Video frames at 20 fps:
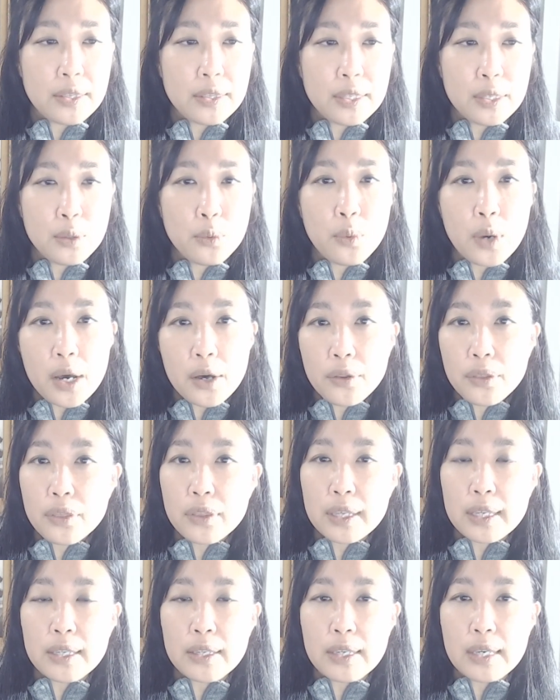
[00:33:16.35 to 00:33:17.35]
the
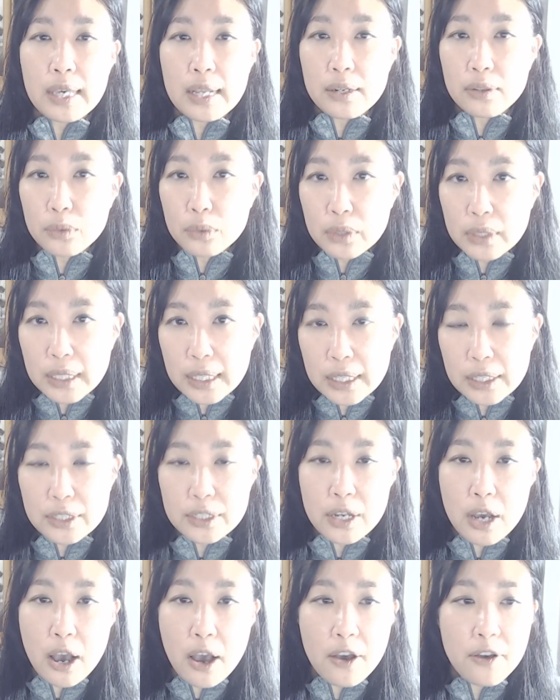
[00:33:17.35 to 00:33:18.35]
wealthy and elite
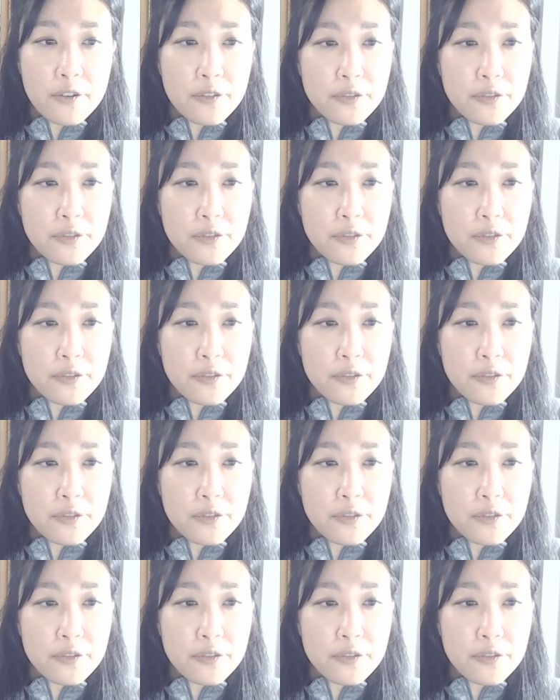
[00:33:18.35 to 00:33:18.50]
of